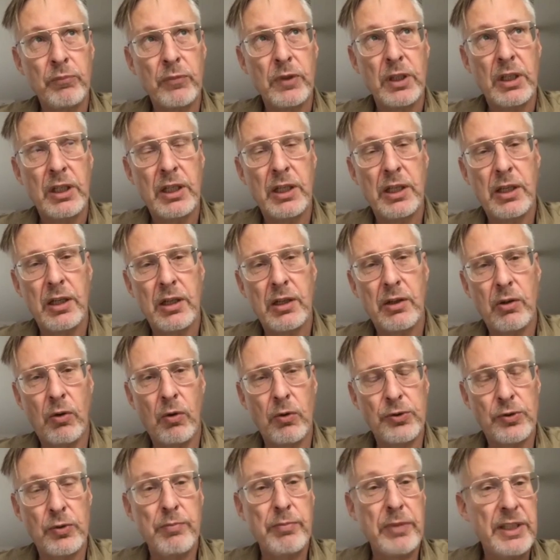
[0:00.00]
uh,
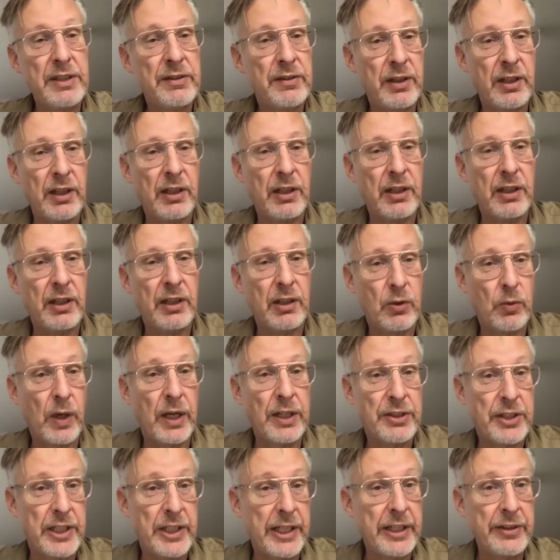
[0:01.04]
also meeting quite
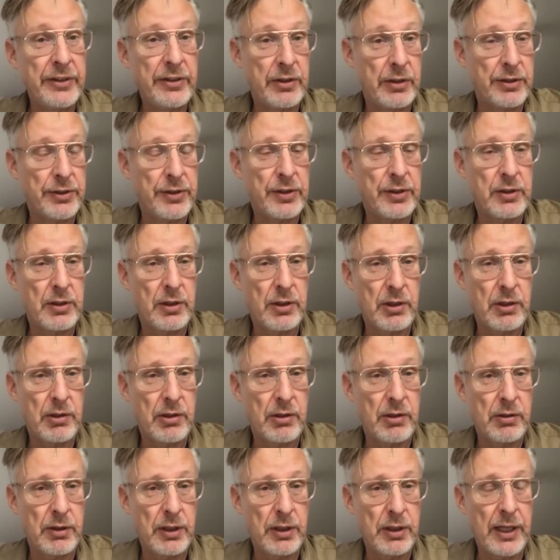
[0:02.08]
dangerous uh,
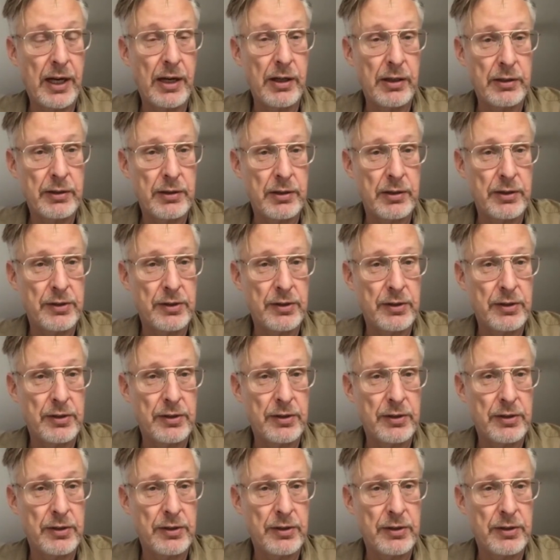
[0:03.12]
characters